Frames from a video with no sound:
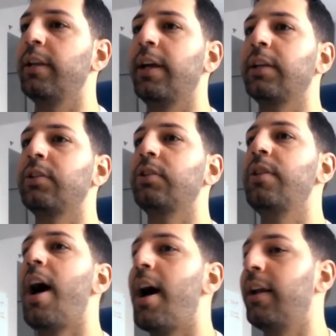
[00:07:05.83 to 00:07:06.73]
Like it's just
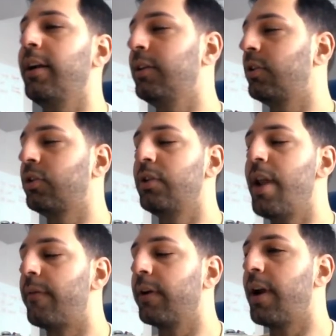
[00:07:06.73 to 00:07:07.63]
not. It's just
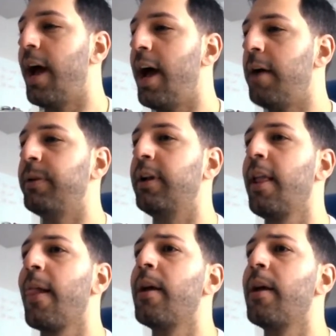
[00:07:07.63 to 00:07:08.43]
never going to happen.